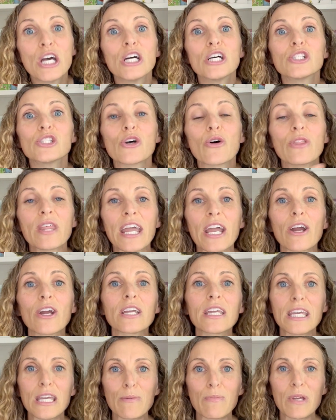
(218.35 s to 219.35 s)
So they are
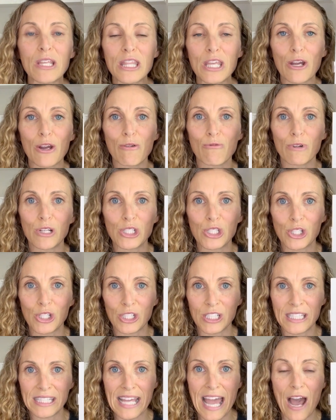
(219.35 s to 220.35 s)
keeping their
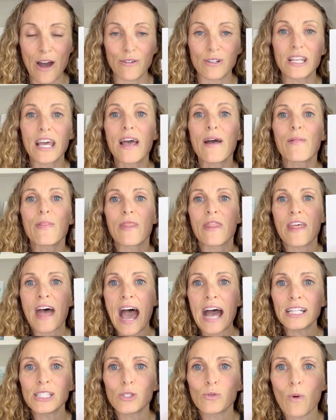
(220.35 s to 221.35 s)
original sound.
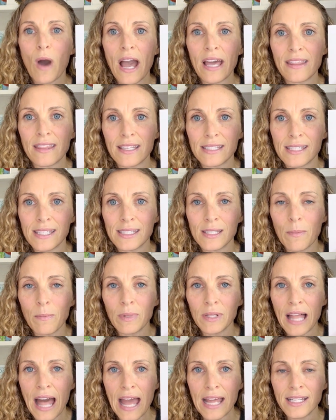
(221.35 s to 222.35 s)
That's why this is a
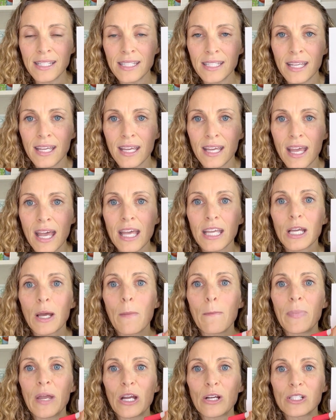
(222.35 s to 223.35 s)
blend
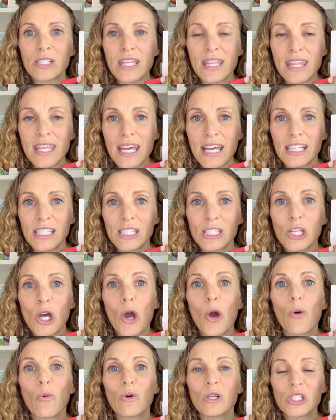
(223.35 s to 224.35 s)
compared to this,
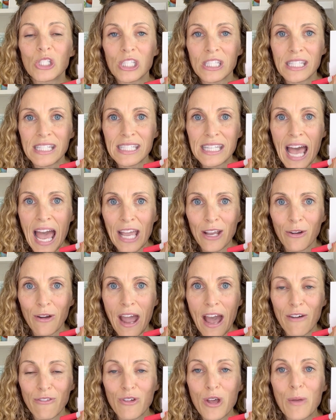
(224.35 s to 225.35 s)
which is a
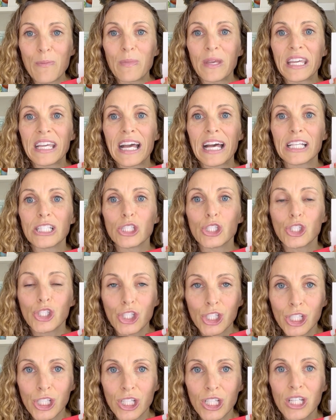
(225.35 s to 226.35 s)
digraph, because ch